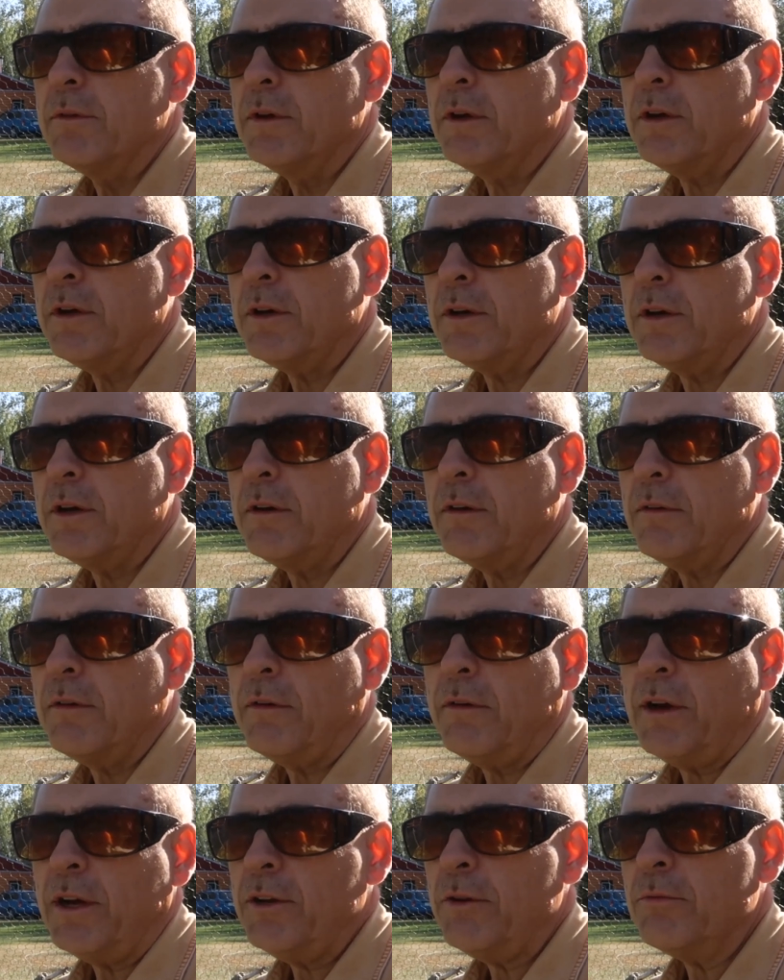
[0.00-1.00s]
I
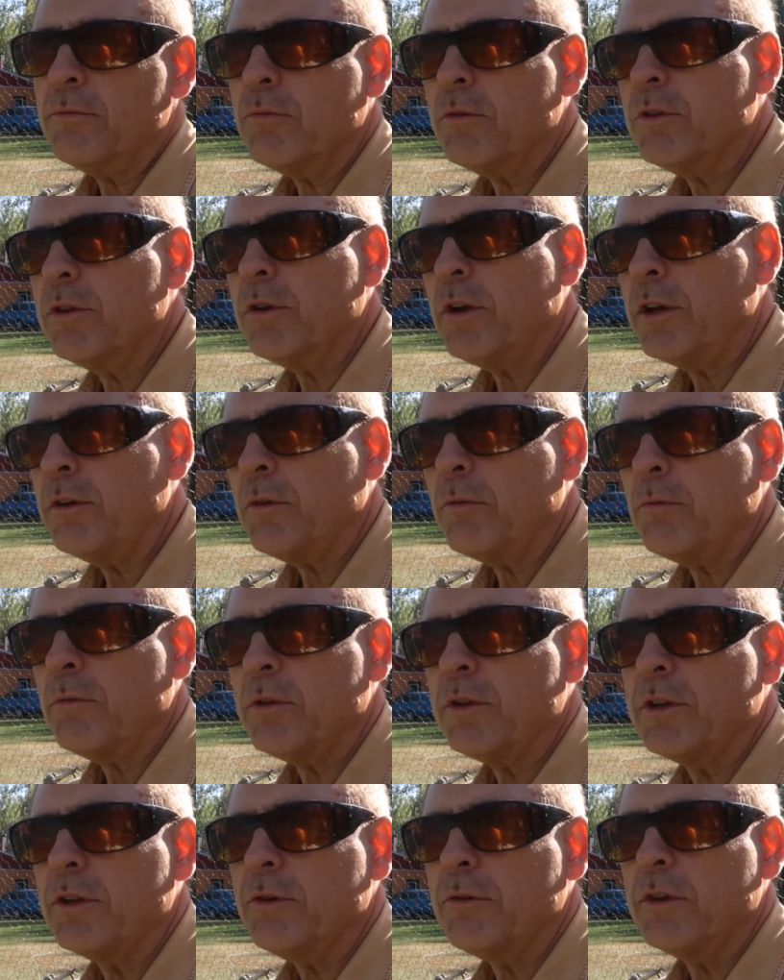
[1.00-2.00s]
don't
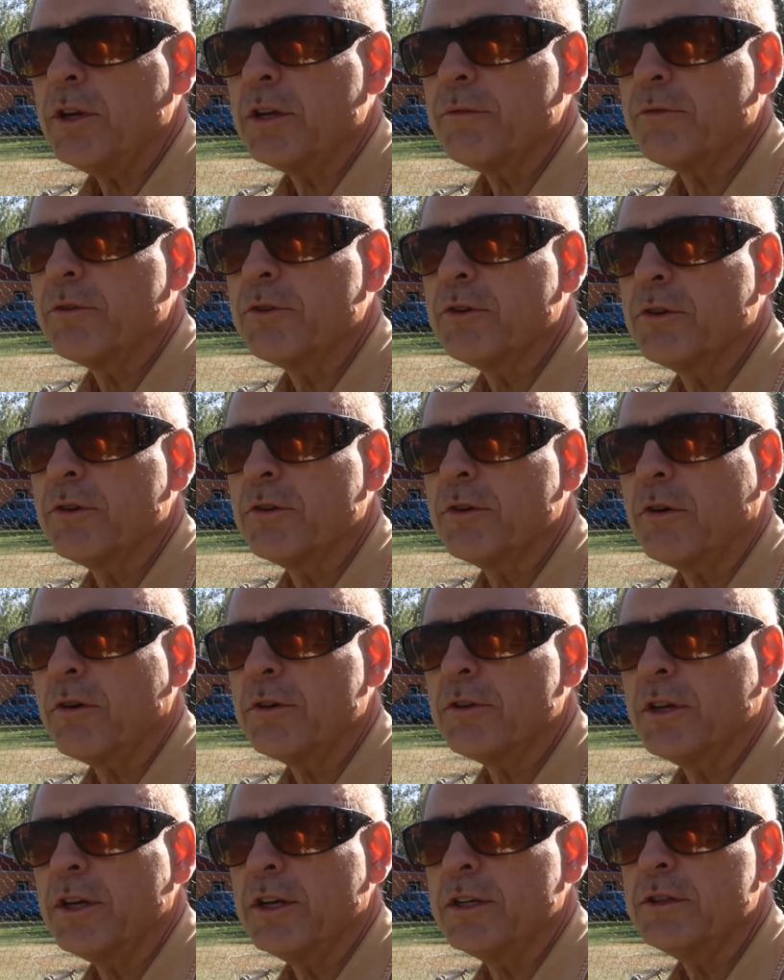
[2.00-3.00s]
really know that for sure.
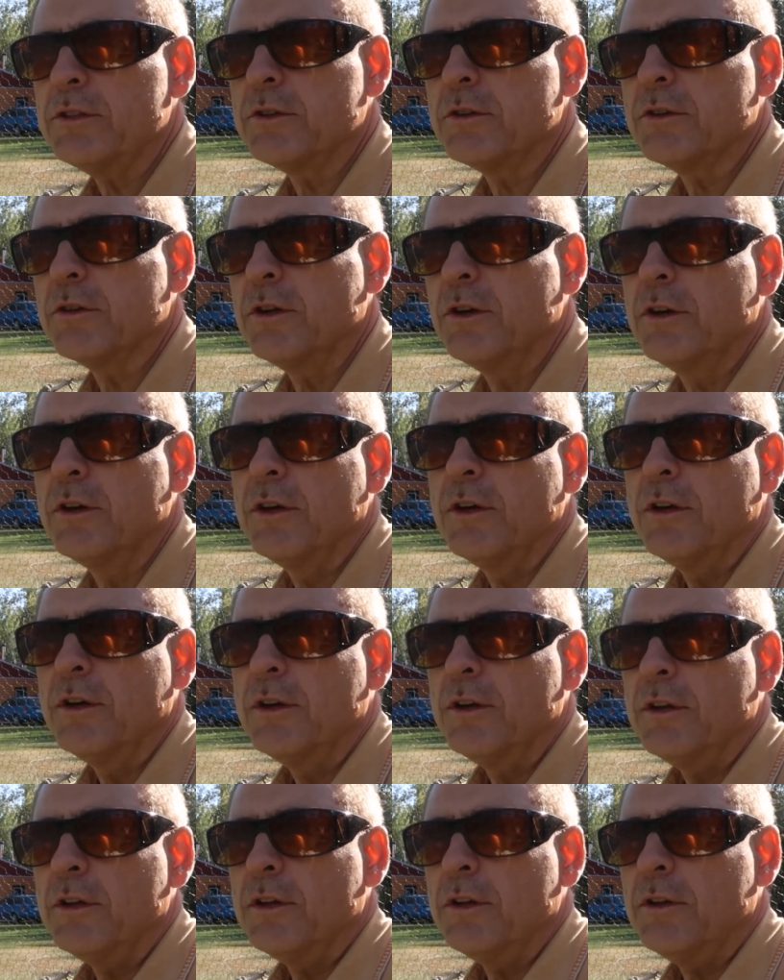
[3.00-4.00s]
Hard to answer.
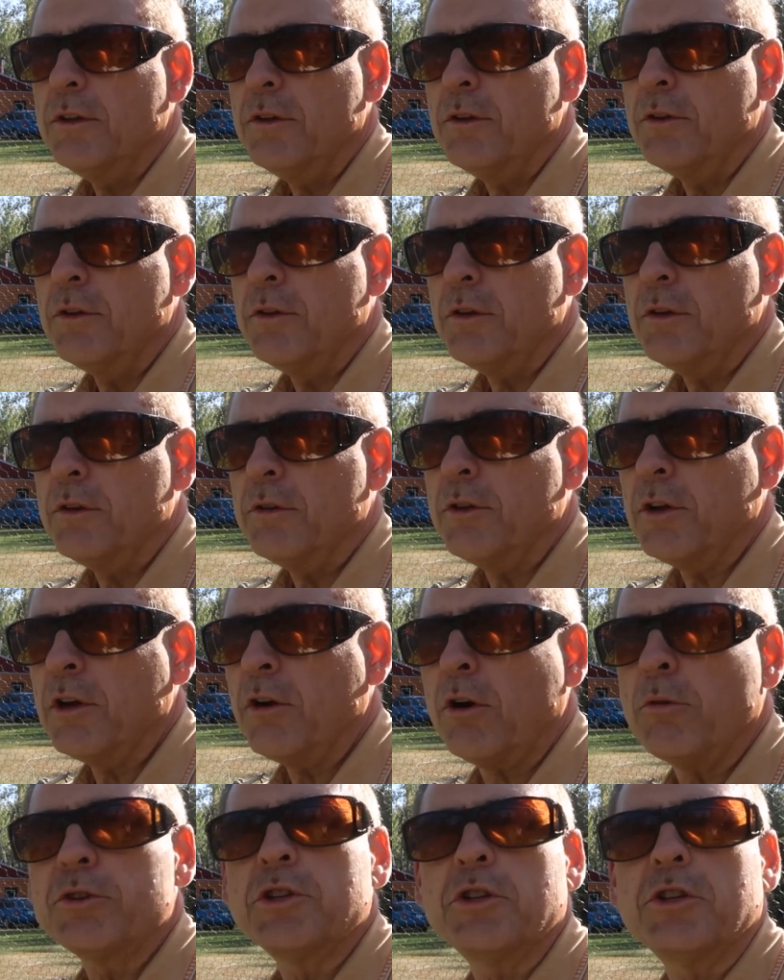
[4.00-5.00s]
They
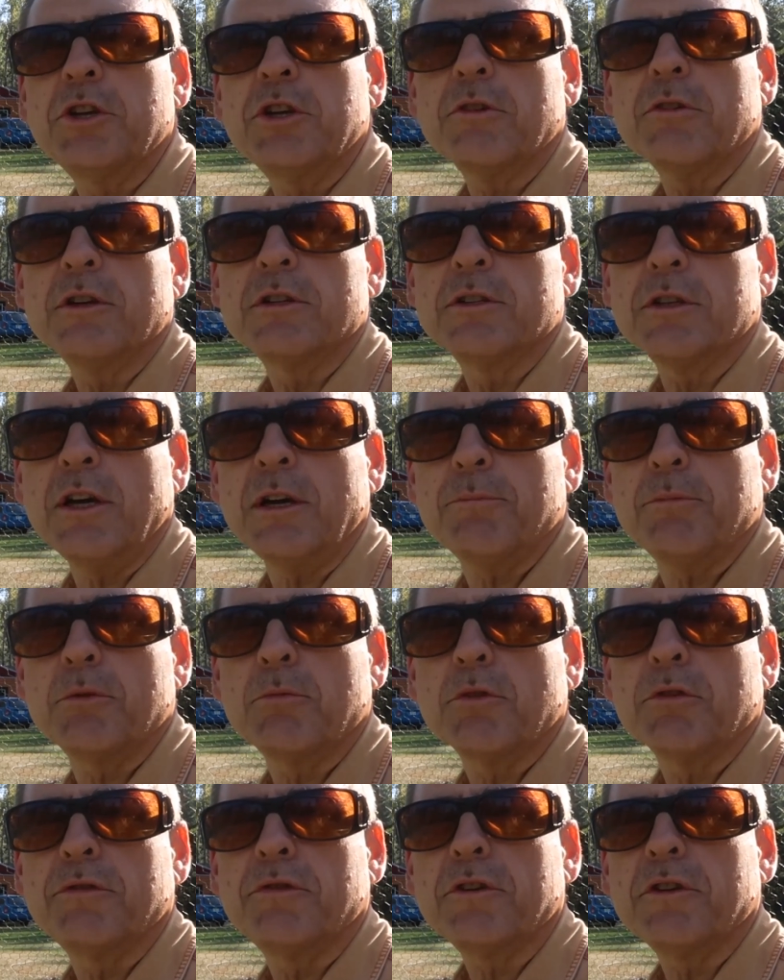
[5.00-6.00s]
always cheer us up when
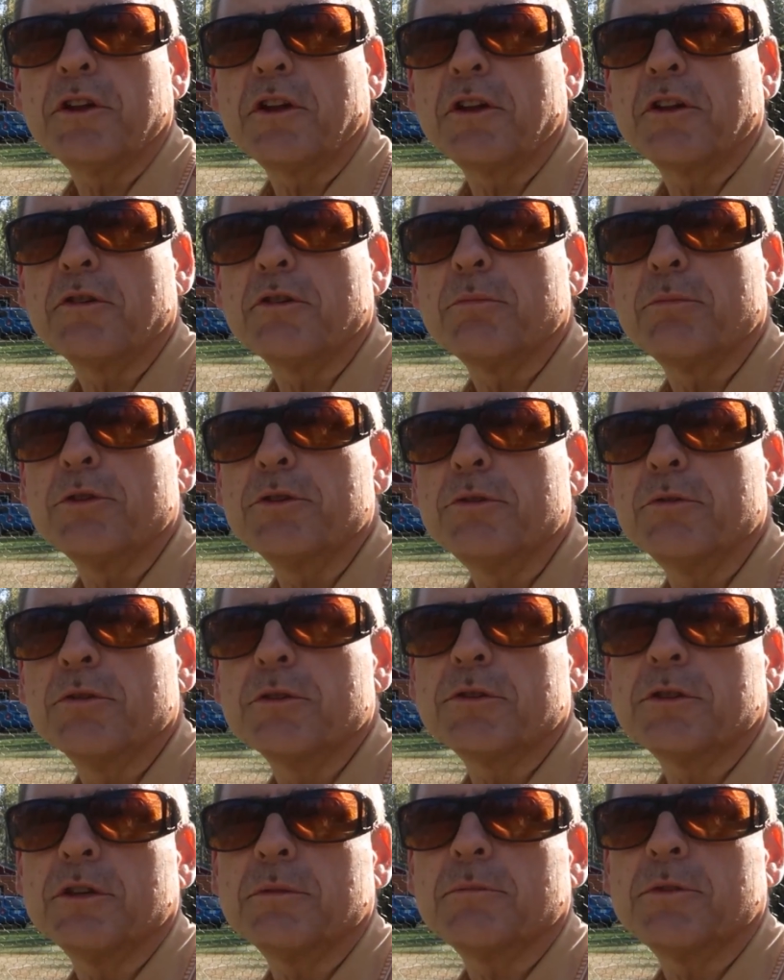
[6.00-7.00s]
we're feeling a little blue or
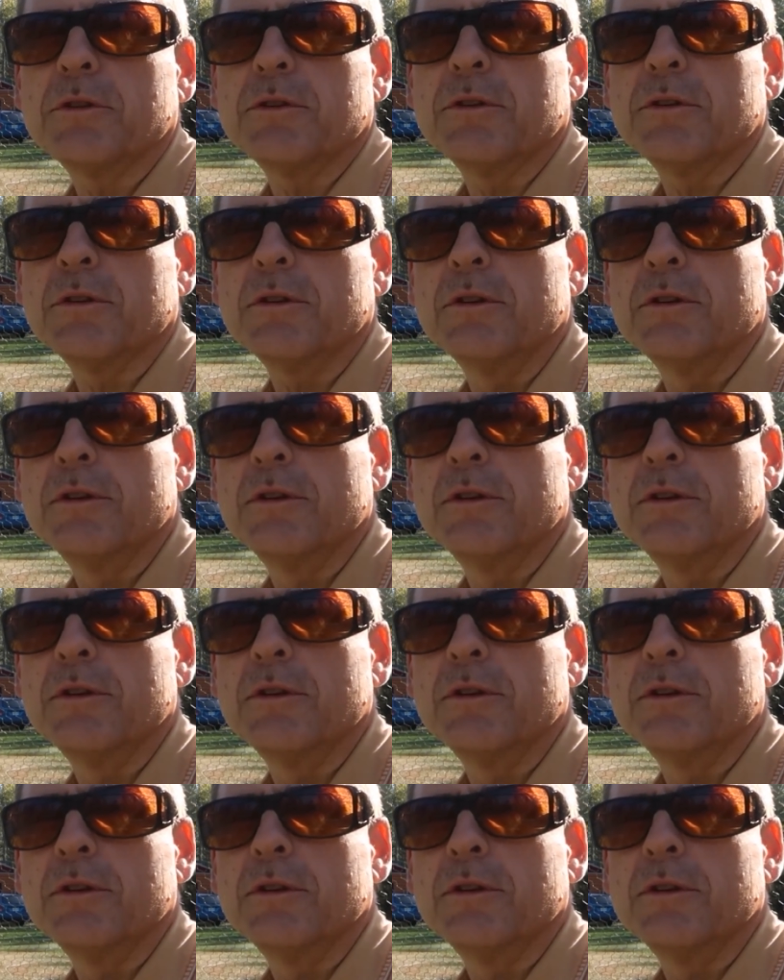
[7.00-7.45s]
something.